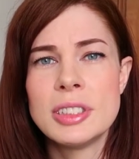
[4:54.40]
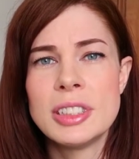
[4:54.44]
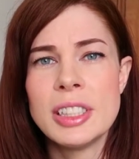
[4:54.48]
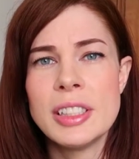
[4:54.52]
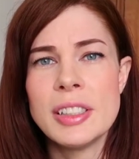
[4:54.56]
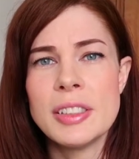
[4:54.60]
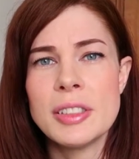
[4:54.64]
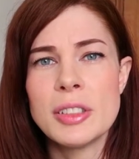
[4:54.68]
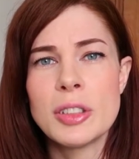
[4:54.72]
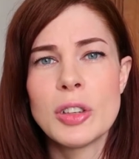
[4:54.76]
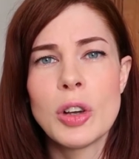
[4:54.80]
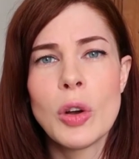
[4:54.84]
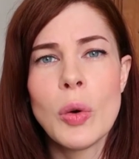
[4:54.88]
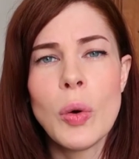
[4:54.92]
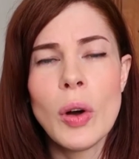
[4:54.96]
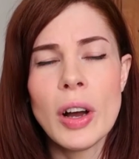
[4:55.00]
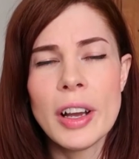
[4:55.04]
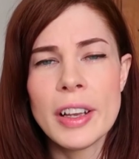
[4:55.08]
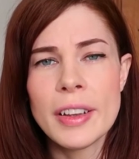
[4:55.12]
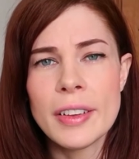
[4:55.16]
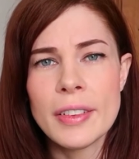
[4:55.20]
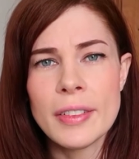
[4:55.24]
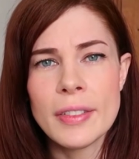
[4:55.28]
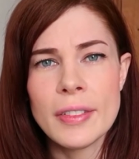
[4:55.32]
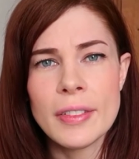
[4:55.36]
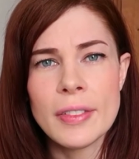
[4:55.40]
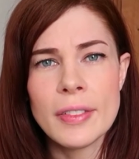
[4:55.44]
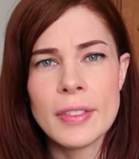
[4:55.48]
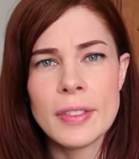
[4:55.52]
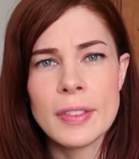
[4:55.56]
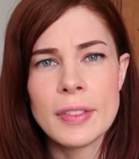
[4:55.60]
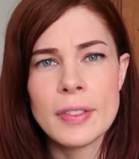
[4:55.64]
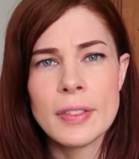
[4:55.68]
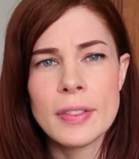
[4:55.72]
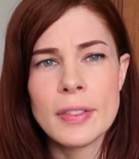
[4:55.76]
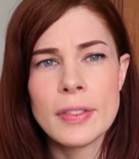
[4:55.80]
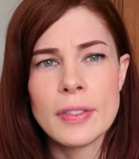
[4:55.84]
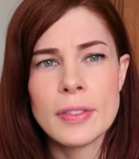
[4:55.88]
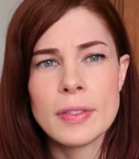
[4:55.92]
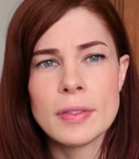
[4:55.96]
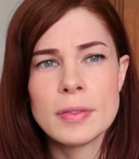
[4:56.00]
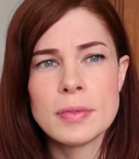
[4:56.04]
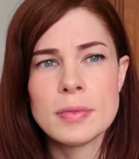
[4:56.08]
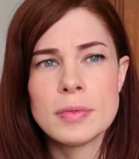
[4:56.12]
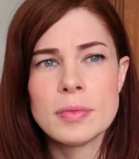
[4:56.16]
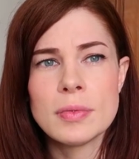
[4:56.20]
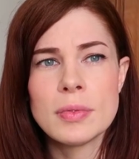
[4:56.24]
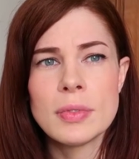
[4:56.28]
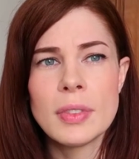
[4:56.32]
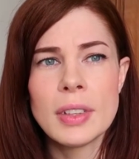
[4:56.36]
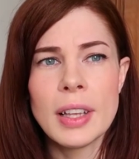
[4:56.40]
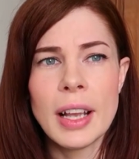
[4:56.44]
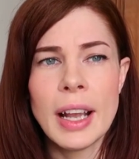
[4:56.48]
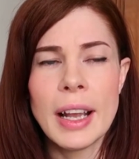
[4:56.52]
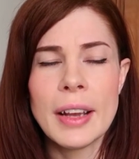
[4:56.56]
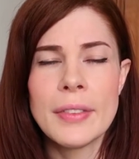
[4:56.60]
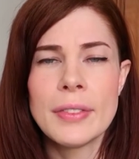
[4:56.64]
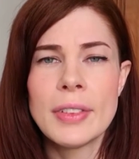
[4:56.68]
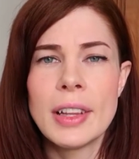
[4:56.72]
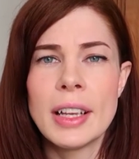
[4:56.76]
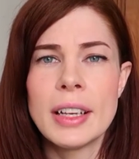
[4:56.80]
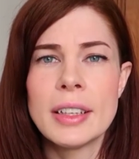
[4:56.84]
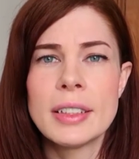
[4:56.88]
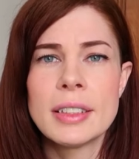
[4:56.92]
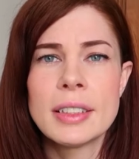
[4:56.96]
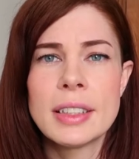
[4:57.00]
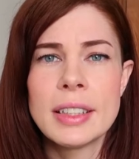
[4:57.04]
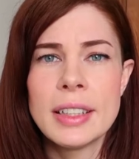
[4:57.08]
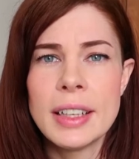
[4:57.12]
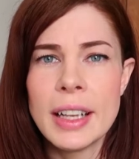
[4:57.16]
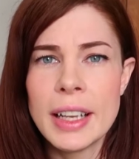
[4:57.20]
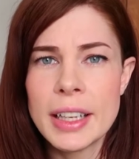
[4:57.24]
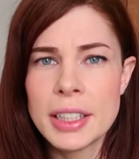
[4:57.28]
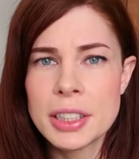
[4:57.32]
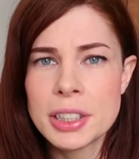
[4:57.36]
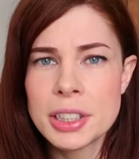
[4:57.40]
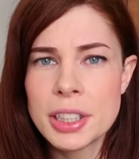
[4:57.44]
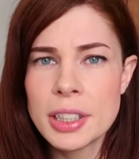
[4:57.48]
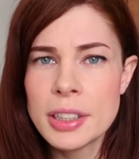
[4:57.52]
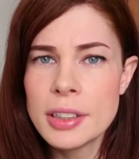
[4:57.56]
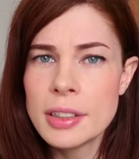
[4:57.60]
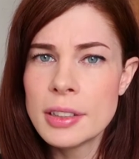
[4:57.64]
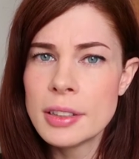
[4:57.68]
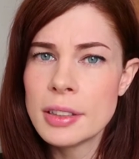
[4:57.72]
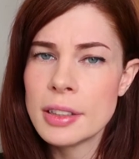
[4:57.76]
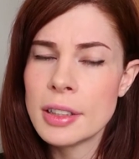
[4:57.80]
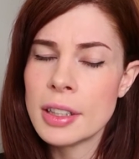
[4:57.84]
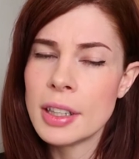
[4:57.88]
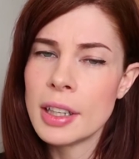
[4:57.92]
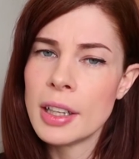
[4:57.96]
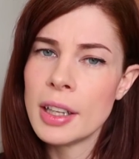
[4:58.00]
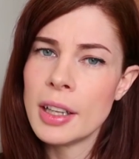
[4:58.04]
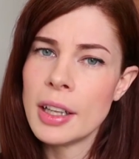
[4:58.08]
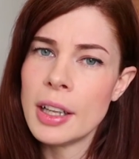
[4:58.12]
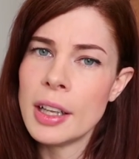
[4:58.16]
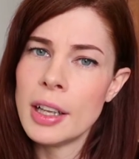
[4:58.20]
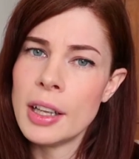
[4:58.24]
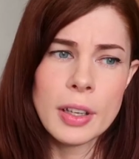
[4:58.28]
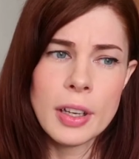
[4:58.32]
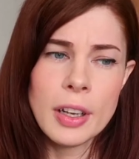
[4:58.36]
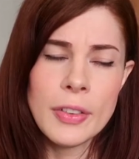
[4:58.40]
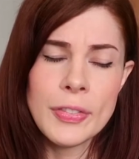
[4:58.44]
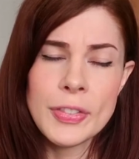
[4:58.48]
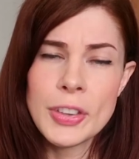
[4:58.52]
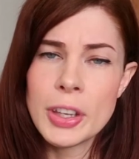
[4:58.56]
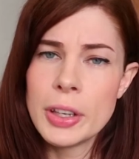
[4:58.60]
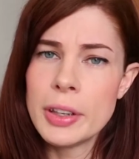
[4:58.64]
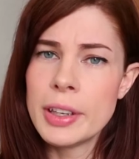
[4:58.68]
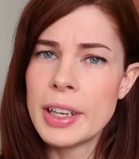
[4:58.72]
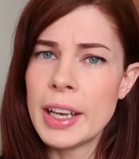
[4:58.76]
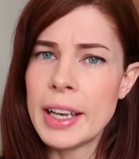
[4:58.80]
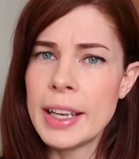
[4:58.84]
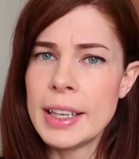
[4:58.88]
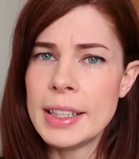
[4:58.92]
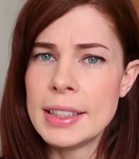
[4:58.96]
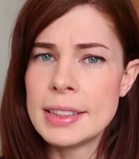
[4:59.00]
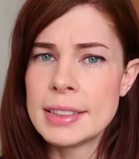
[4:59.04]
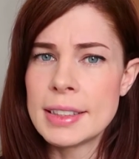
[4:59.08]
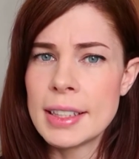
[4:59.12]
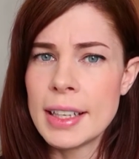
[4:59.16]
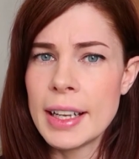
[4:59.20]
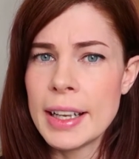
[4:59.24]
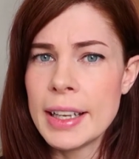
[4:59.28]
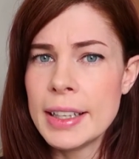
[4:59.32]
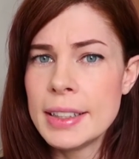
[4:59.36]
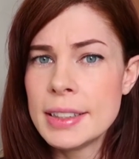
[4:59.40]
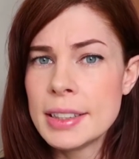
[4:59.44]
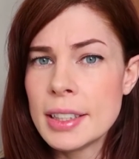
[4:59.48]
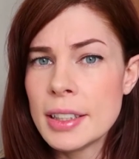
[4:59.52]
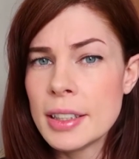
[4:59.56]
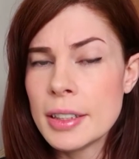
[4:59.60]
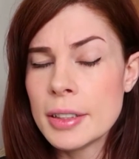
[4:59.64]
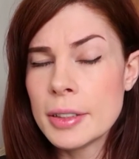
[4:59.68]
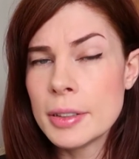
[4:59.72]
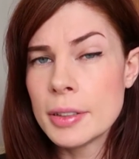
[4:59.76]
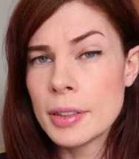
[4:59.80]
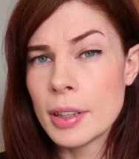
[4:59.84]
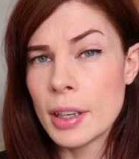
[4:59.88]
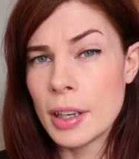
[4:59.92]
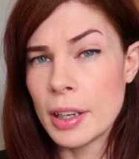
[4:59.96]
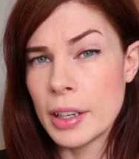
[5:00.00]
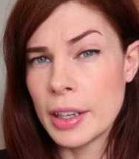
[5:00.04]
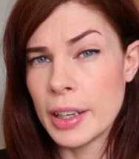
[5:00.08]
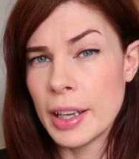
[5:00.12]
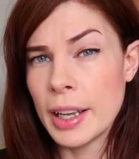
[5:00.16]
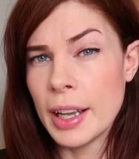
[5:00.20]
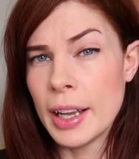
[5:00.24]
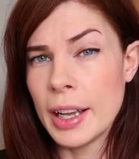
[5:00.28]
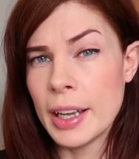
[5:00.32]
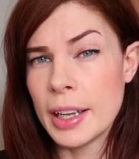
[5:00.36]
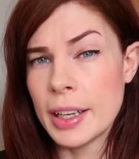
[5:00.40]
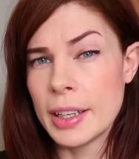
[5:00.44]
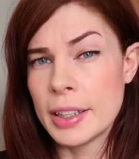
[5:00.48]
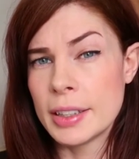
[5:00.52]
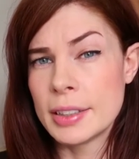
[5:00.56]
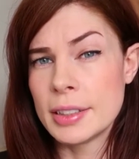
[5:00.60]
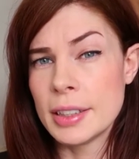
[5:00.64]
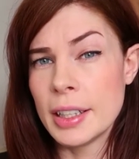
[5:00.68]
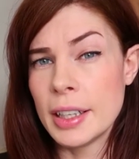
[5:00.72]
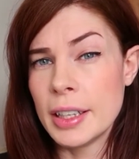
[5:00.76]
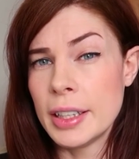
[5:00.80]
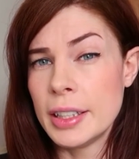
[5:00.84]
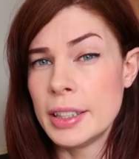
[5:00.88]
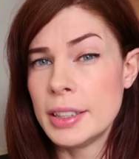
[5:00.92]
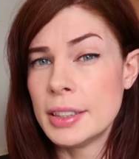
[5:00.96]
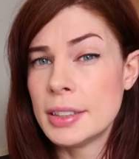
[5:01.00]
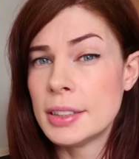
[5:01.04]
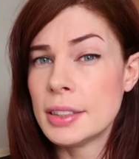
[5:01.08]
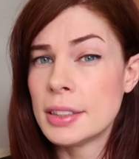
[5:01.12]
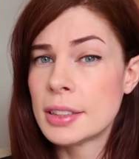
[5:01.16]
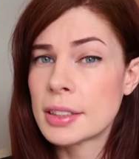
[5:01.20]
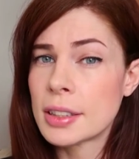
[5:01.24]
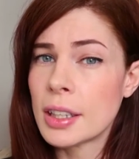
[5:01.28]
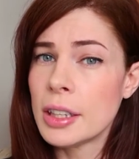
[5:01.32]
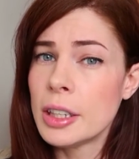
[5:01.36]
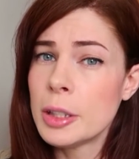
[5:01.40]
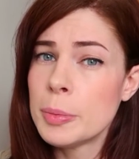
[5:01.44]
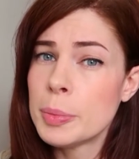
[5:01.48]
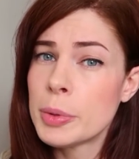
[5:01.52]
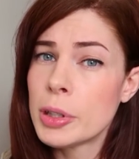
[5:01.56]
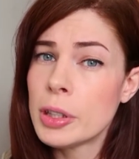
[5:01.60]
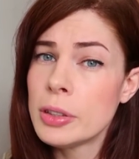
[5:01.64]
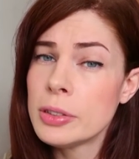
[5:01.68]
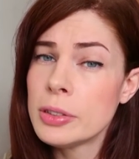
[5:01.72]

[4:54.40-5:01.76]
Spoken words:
didn't quite have that connection. A few days later, I had a Skype